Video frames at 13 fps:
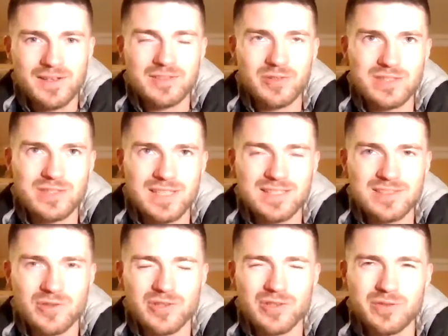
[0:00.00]
So it's
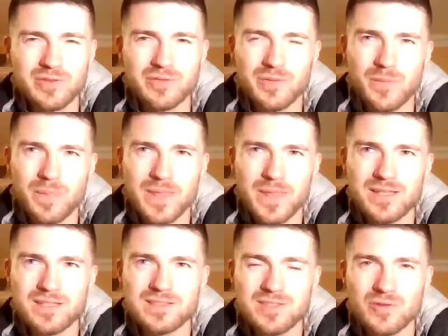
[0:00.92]

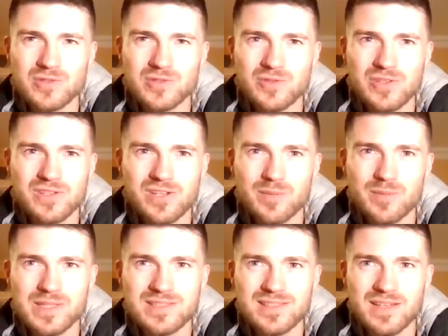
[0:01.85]
those sort of
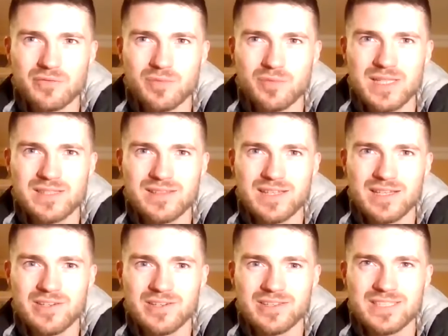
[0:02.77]
comments that for me
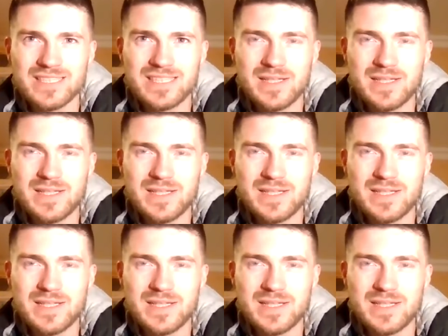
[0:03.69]
that are